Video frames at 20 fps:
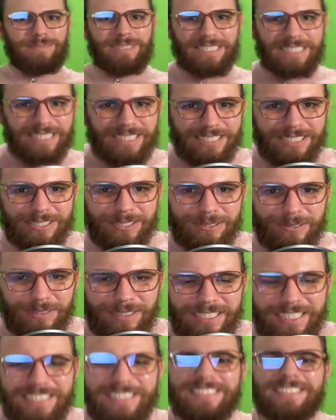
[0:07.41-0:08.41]
is
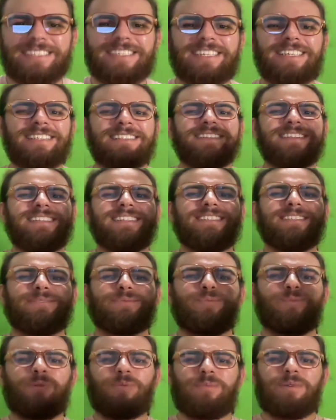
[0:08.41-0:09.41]
Chris, and this
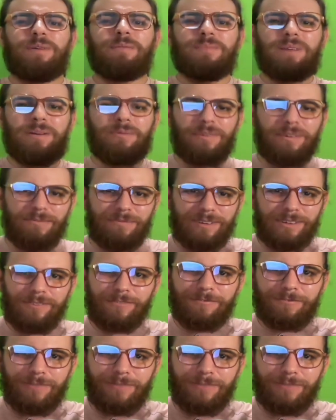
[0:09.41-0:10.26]
will be my review for